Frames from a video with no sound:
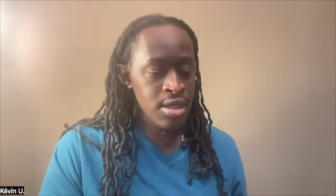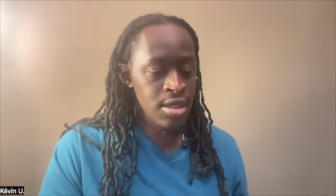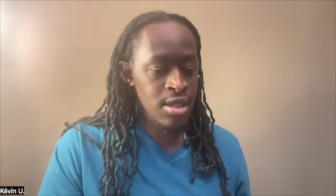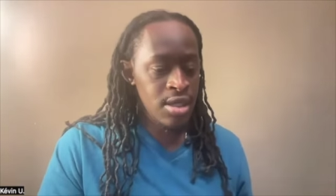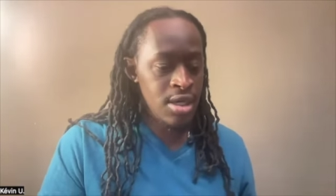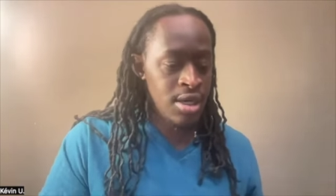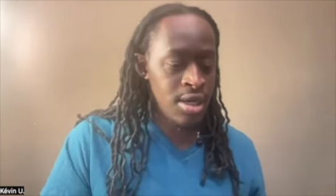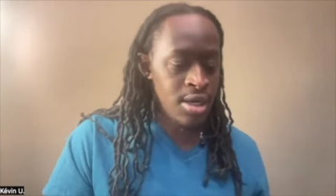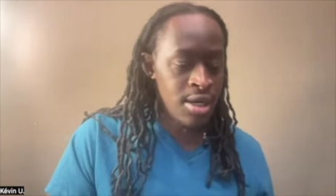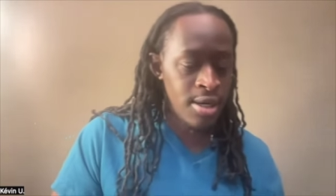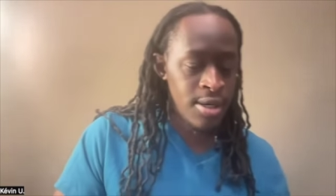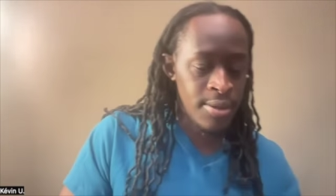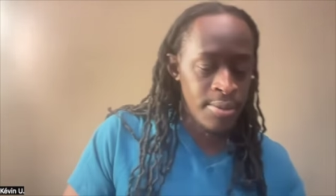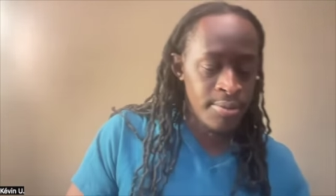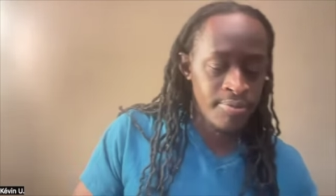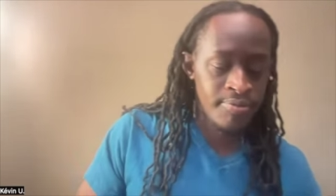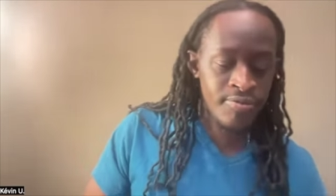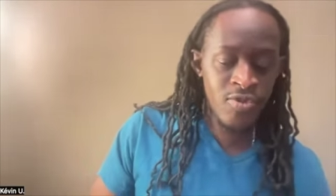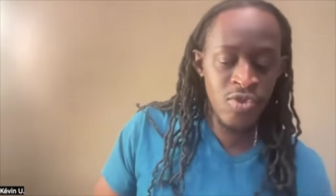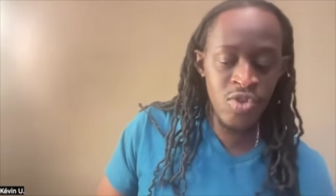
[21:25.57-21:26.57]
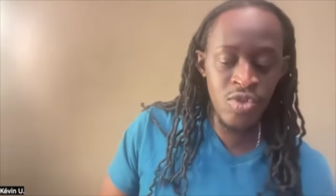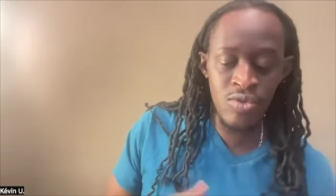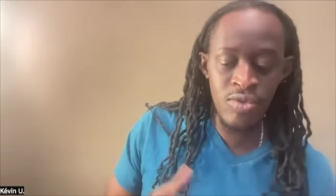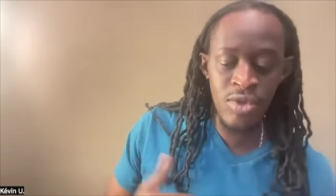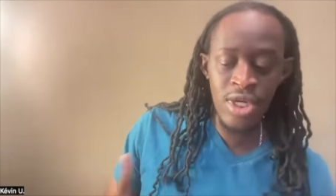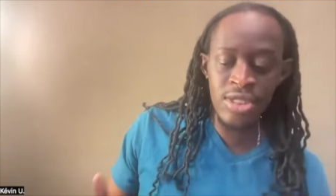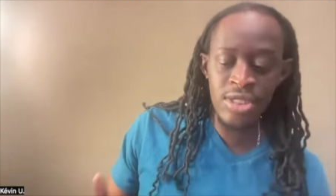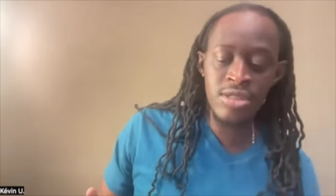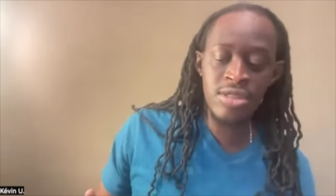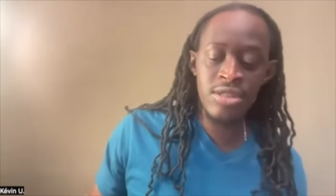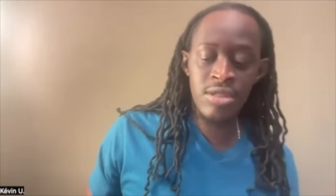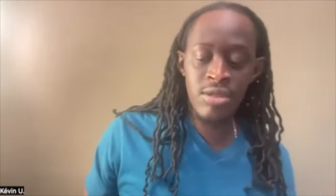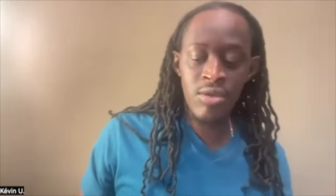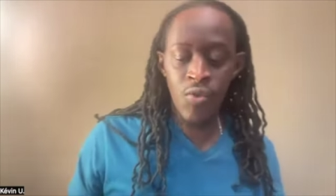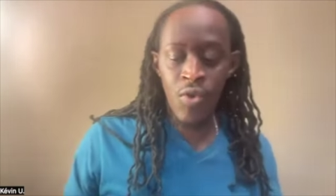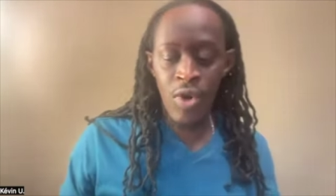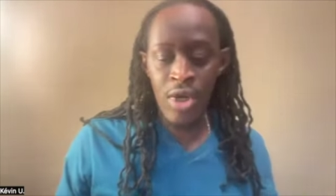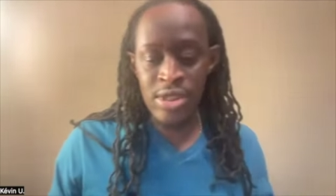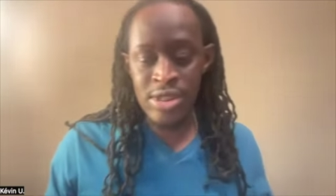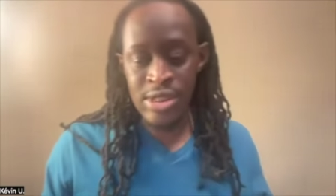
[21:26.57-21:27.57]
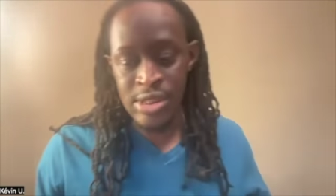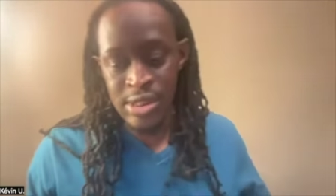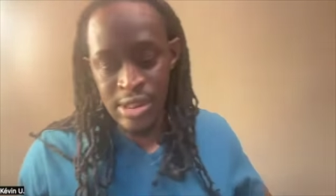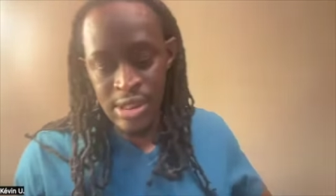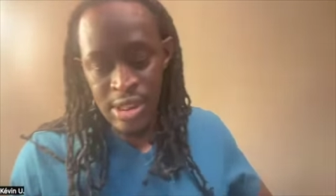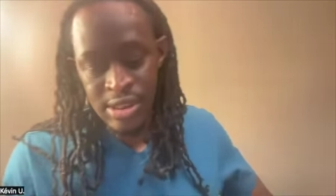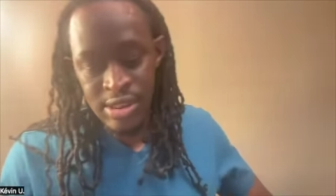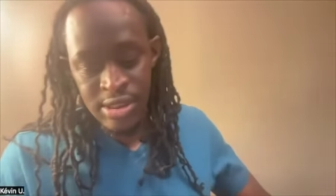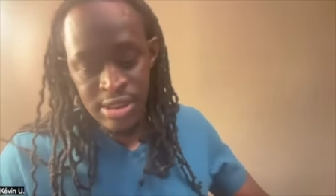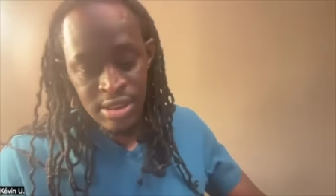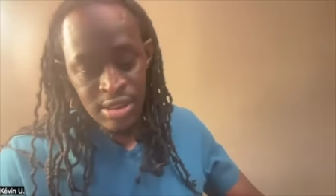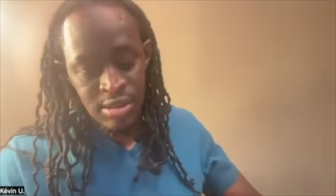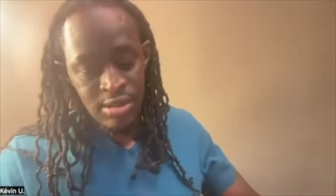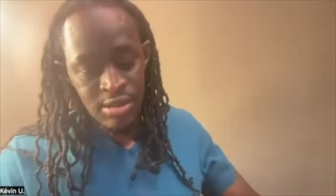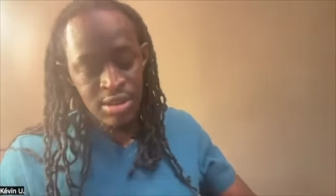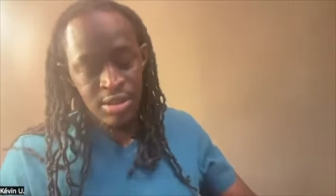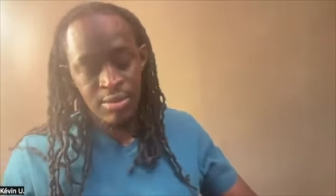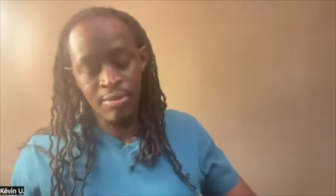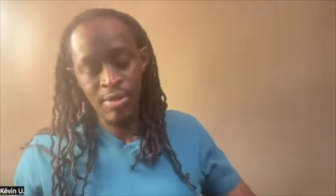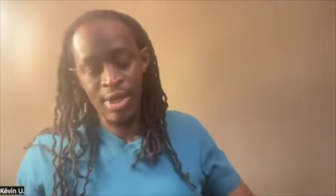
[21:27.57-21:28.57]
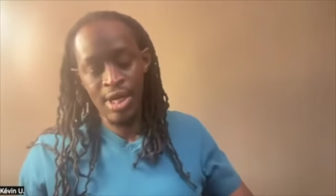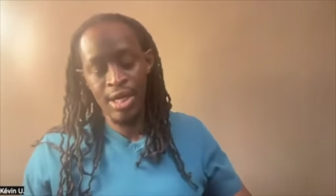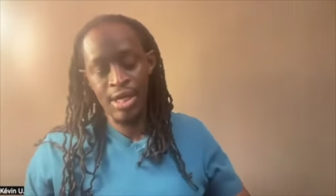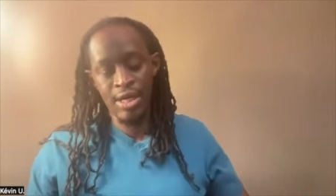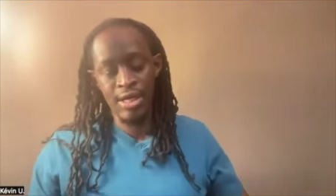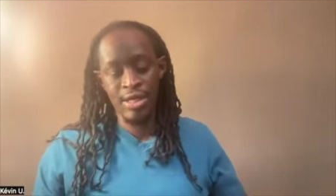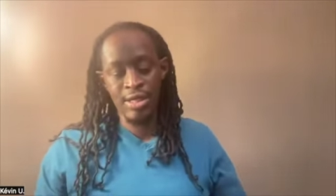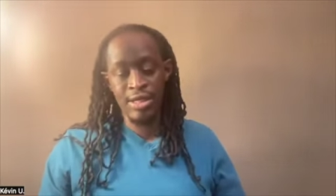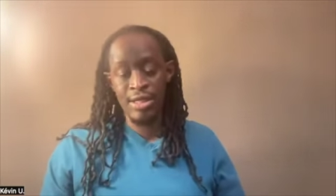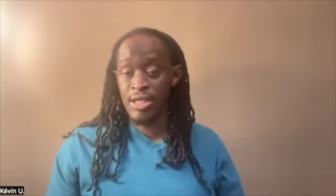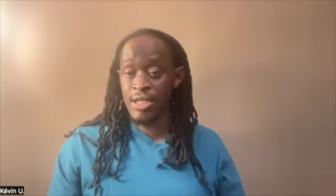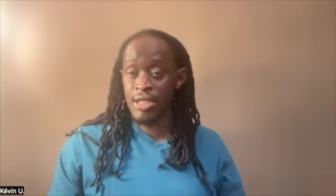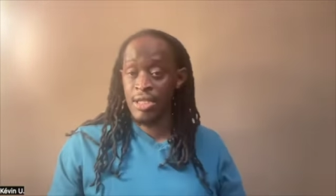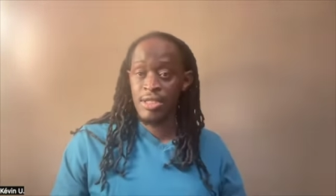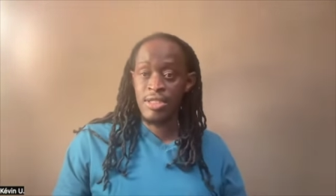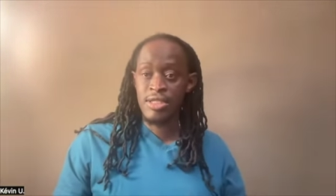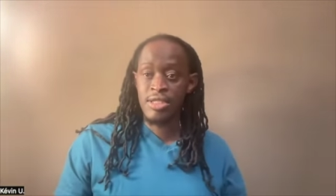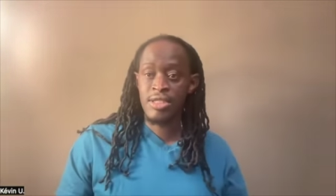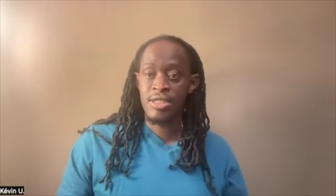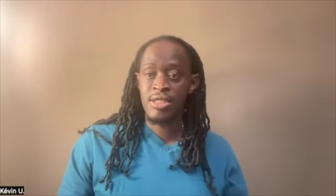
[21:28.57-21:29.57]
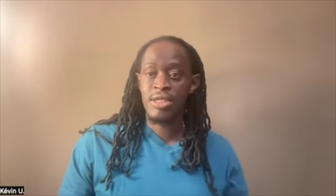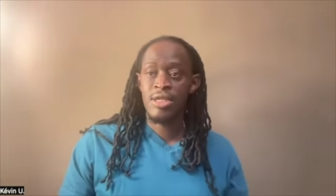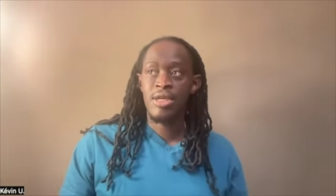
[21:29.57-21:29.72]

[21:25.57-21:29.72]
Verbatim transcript: Um, directing wasn't necessarily my niche,